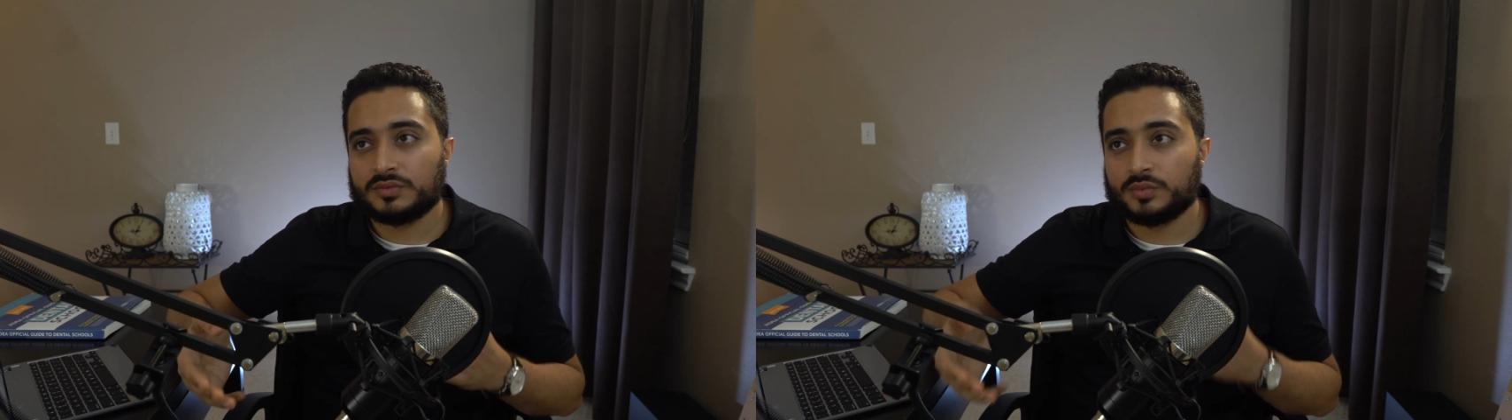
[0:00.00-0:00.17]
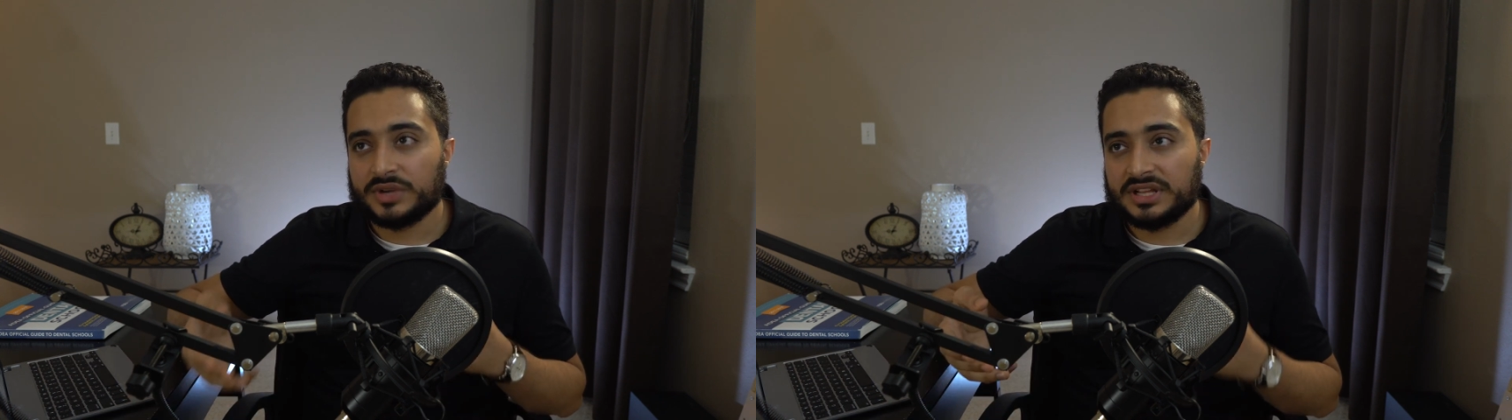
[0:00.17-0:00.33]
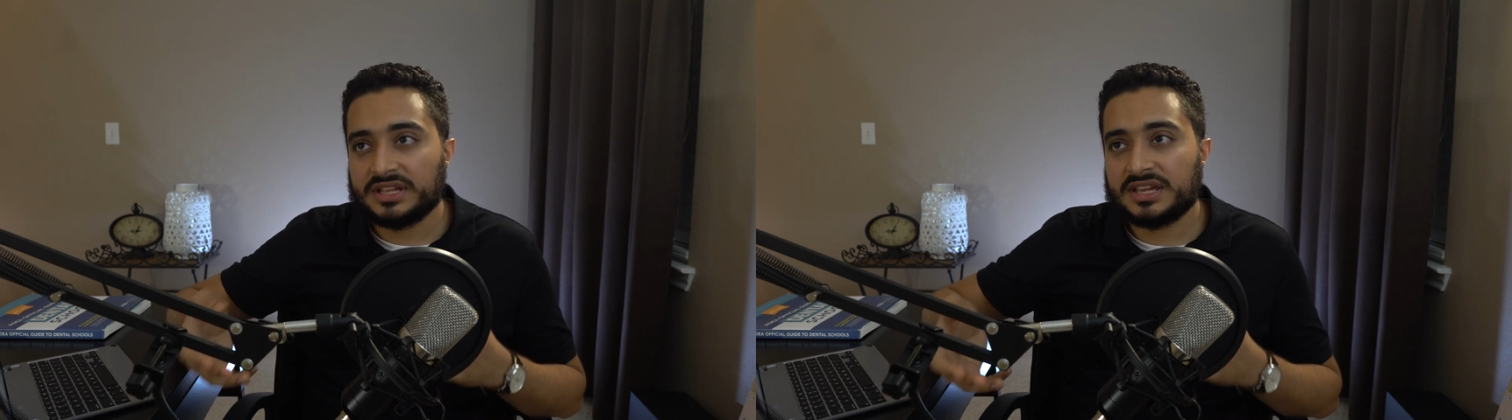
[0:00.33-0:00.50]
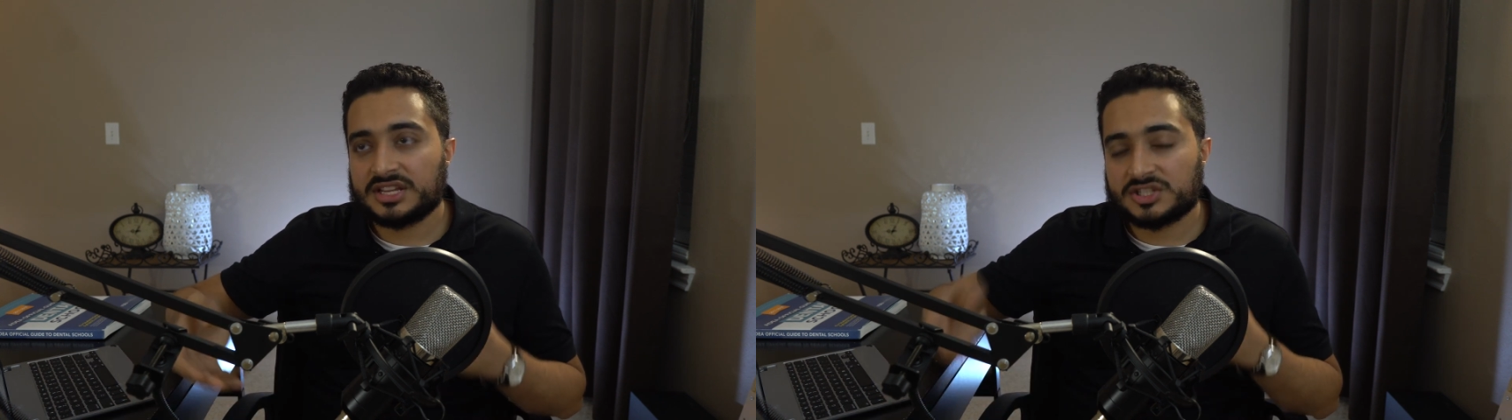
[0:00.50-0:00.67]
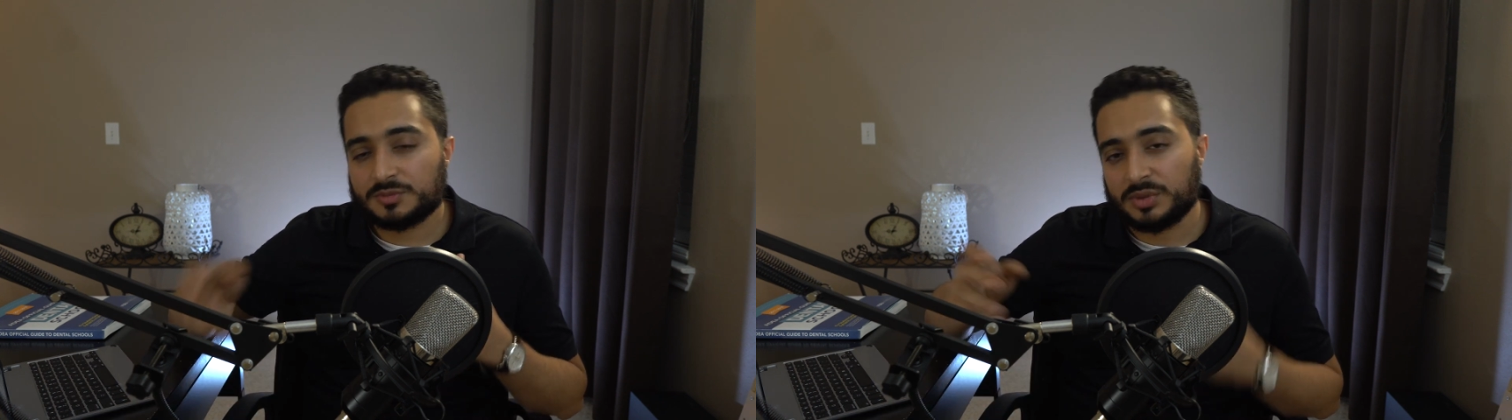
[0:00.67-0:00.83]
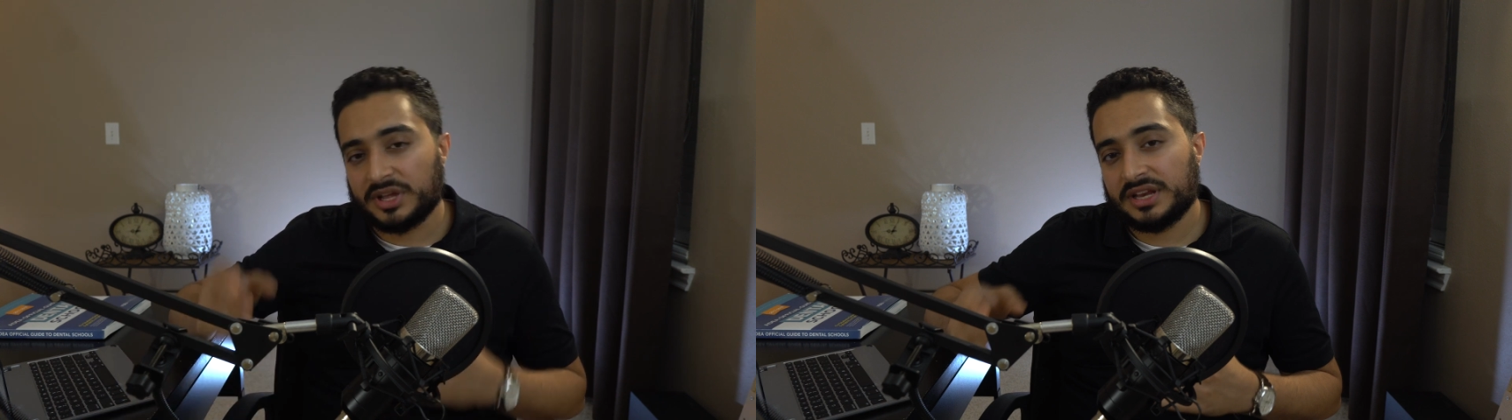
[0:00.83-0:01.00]
really
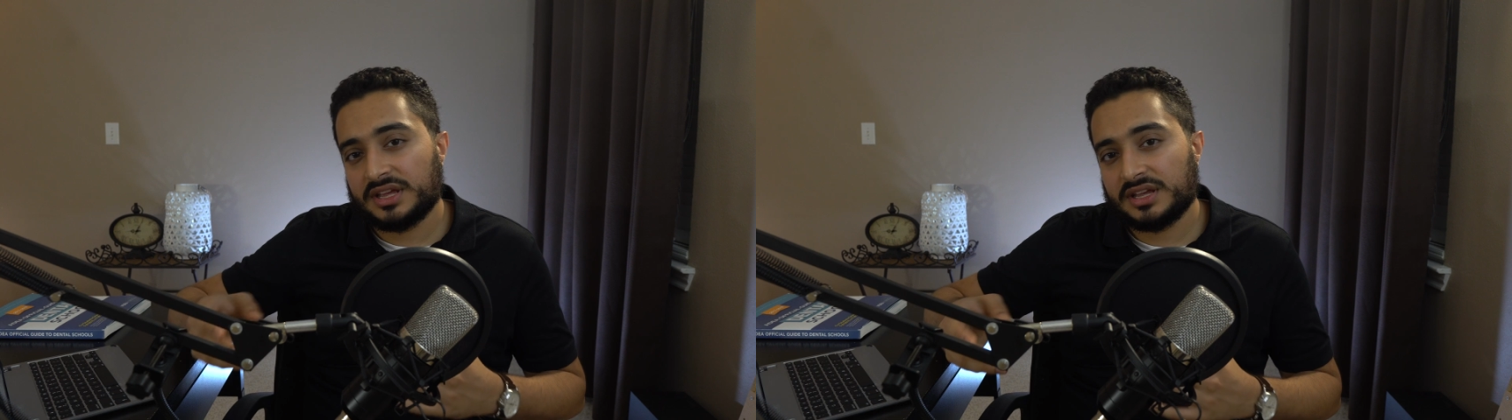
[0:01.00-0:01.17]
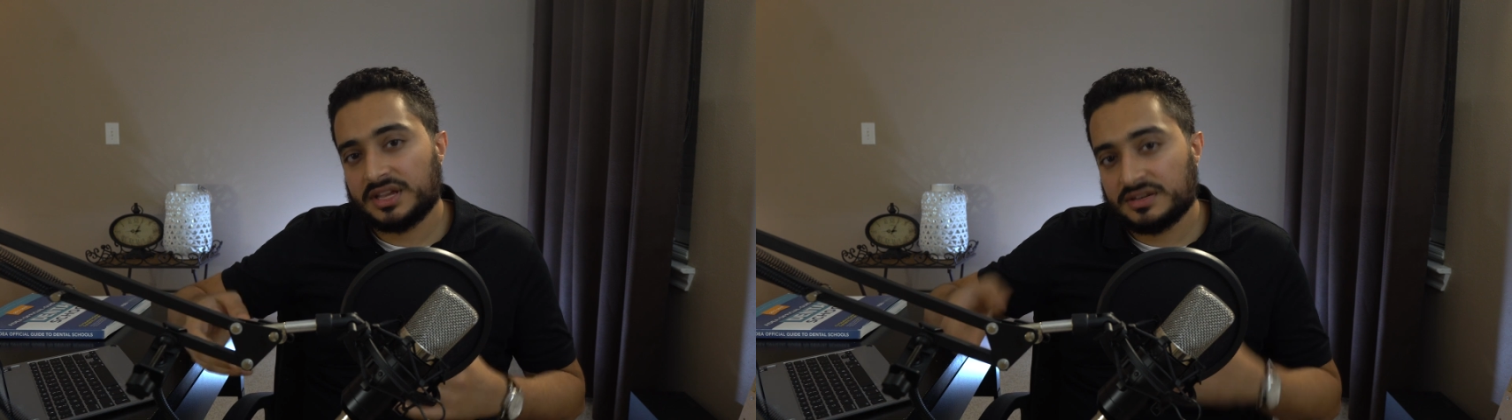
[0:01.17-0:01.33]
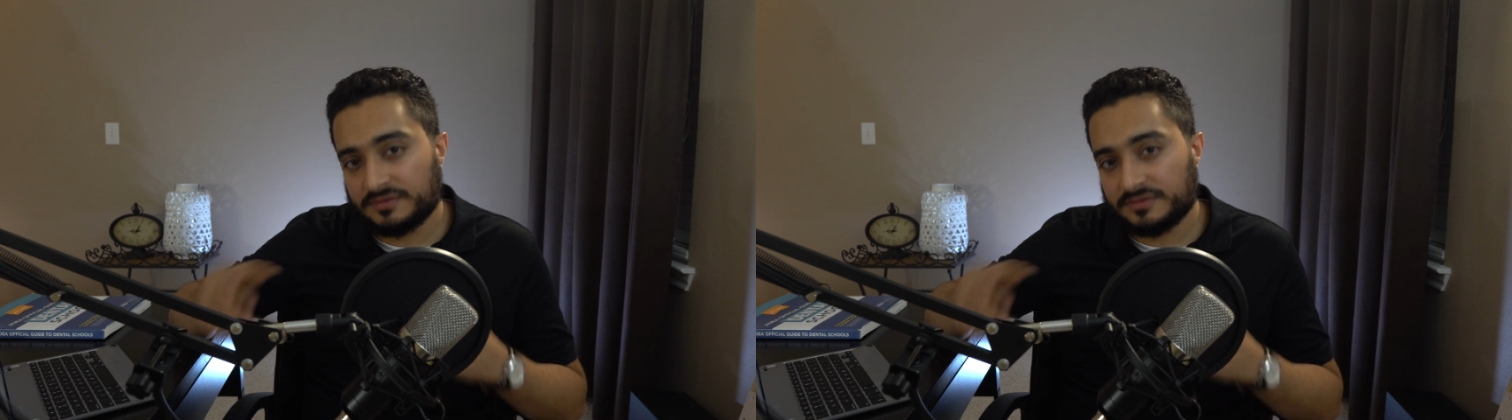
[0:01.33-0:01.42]
explaining in